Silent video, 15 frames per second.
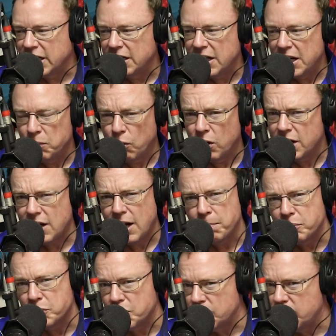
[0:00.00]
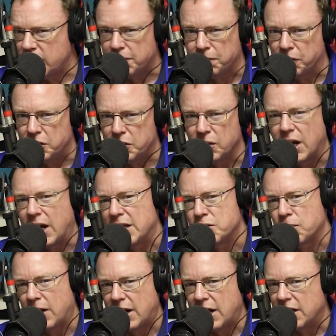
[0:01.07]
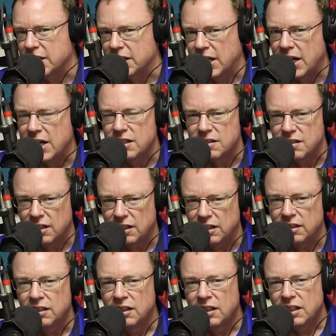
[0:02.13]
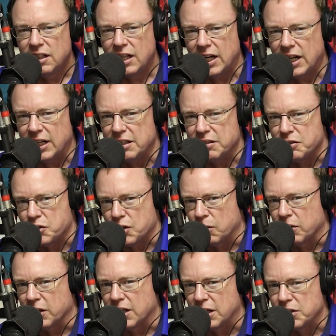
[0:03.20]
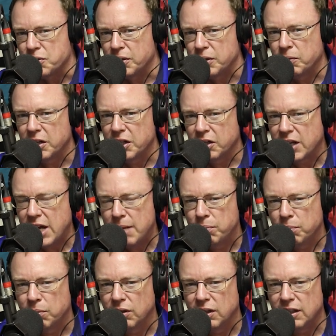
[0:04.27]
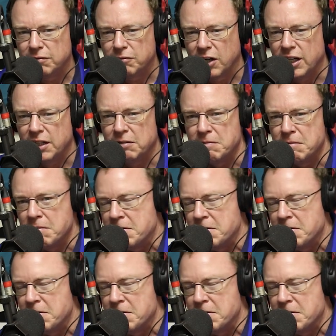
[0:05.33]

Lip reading: And what an opportunity for you guys right out of the gate to show the country what you're capable of, right?